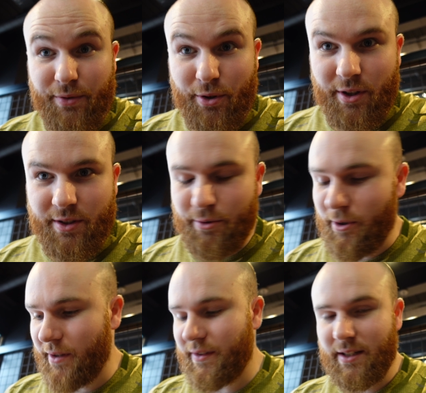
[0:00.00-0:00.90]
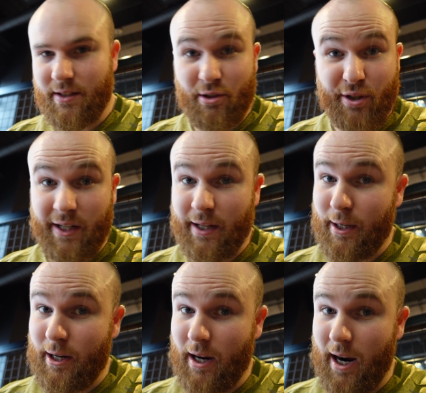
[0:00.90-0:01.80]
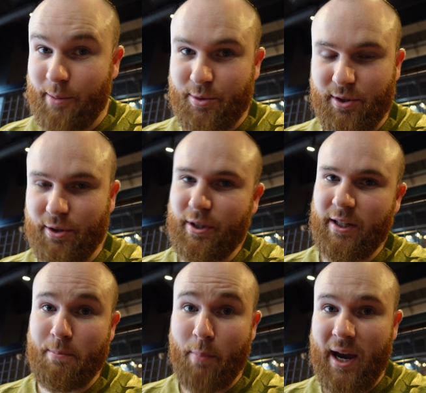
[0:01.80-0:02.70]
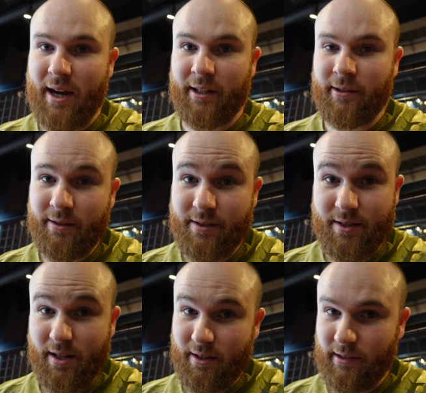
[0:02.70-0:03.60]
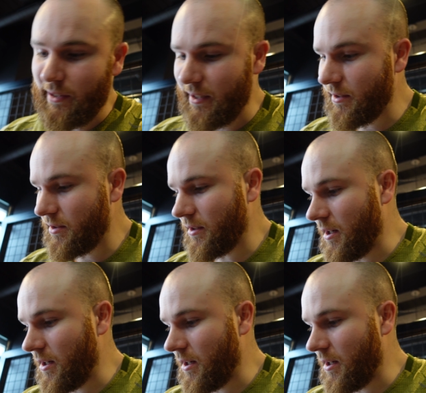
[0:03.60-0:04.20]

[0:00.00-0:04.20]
Food has arrived. It's looking absolutely peng, to say the least.